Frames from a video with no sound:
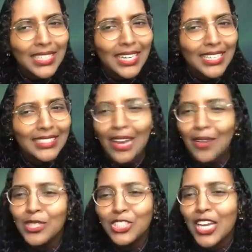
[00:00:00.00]
Is that what you're
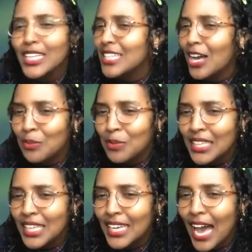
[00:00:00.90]
trying to tell me?
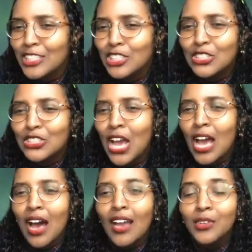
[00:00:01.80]
Like, I
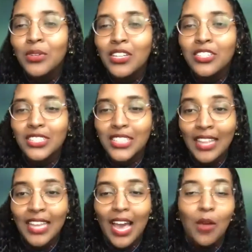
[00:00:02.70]
don't understand
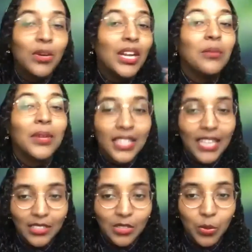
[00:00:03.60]
that. And what I
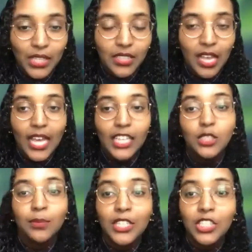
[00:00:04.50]
realized was,
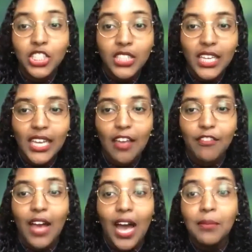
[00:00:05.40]
especially if
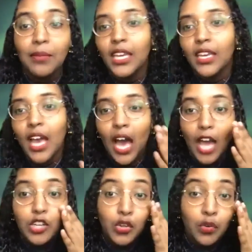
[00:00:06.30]
I'm like a
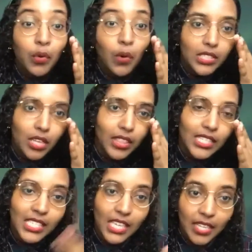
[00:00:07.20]
new voice on the
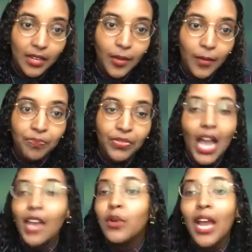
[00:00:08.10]
scene, I
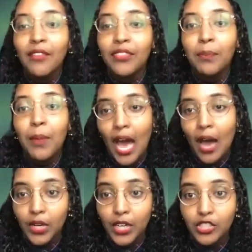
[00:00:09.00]
don't have the
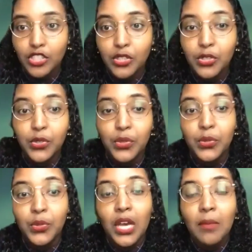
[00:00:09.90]
power to
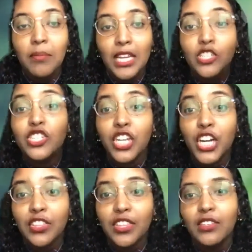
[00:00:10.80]
make sure
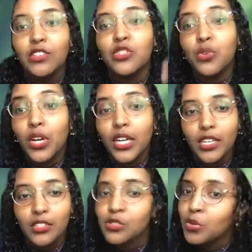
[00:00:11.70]
that this story
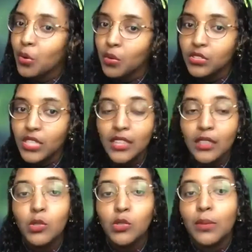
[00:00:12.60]
is told in the
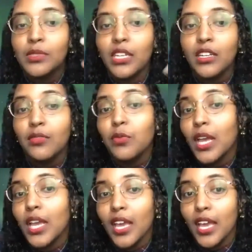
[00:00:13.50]
most representative
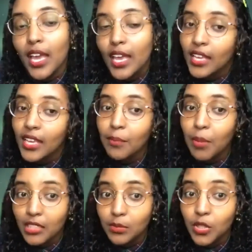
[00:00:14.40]
way
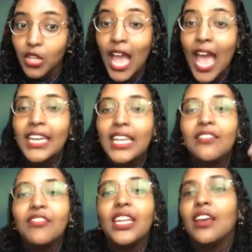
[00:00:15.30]
possible. And
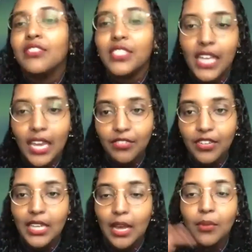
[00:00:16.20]
even if, say, for
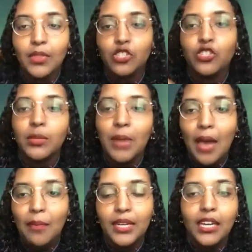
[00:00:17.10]
example, the dream
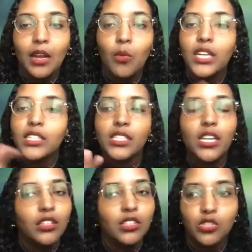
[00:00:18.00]
happened and I wanted to tell
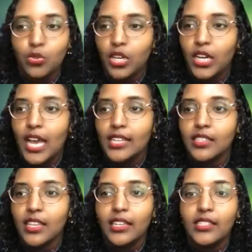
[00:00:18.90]
this story as
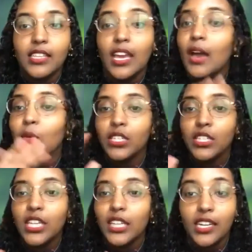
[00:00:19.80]
like, say, I wanted to
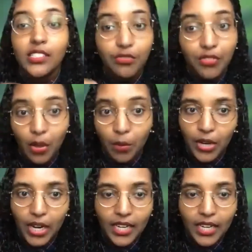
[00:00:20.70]
tell it as a film, right?